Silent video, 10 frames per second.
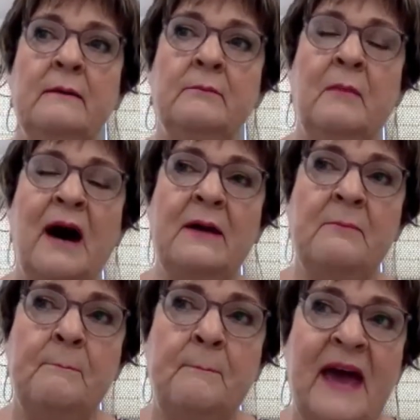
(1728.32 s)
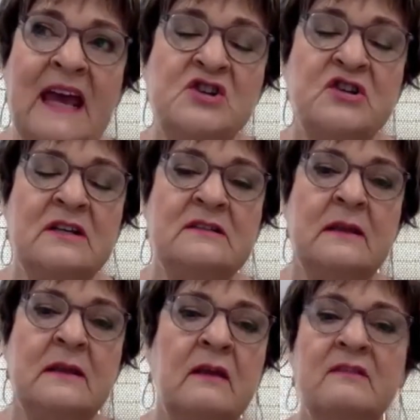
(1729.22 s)
my patients,
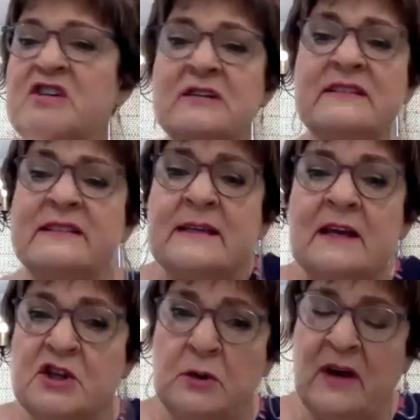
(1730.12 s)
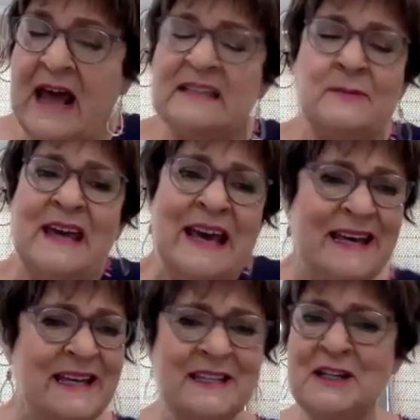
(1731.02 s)
and she would ask me,
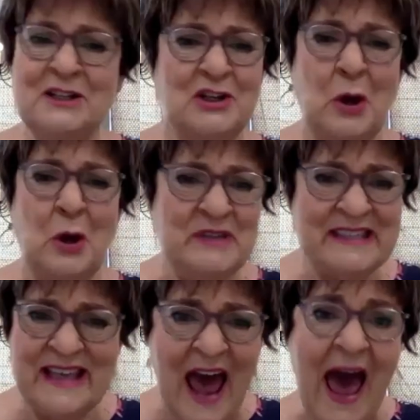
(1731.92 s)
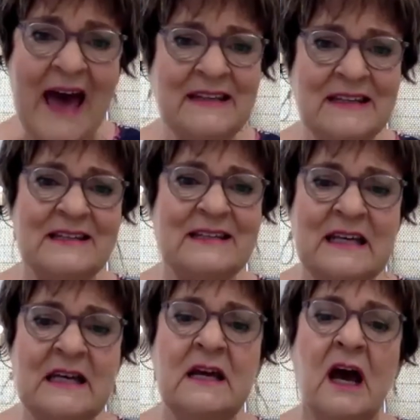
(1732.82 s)
isn't it so sad to
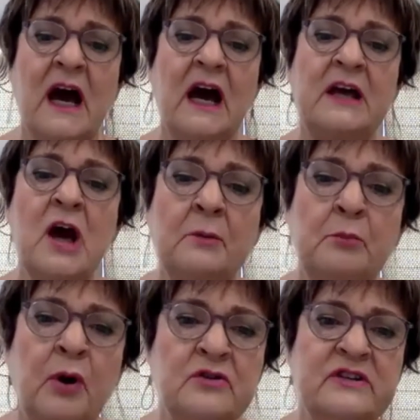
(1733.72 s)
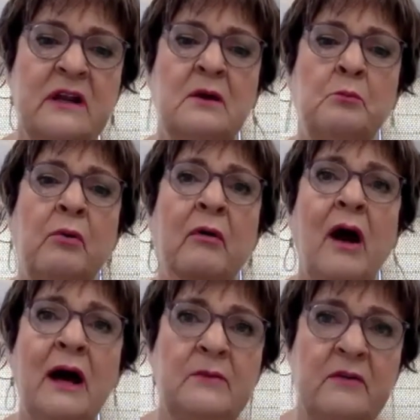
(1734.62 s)
see a young person in the
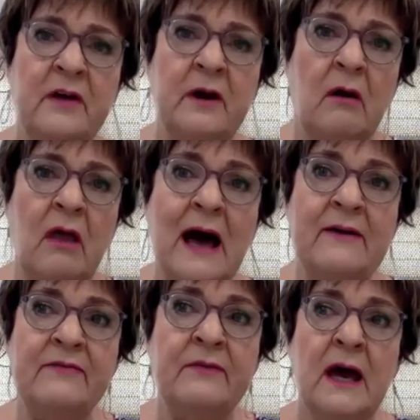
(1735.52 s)
prime of their life